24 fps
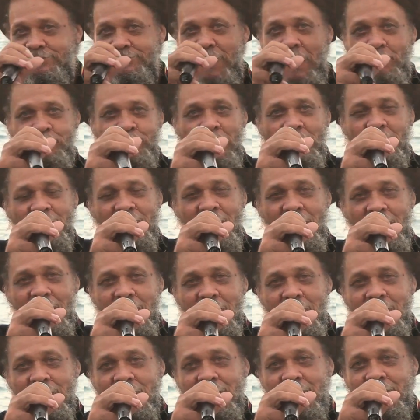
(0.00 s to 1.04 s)

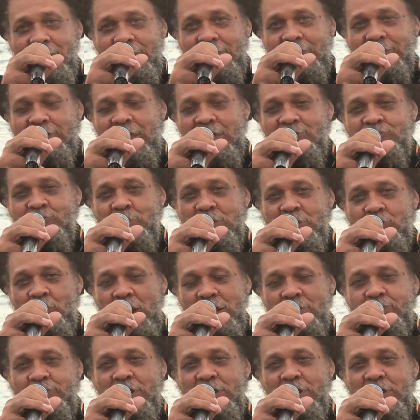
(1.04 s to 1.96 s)
yeah. It gives me great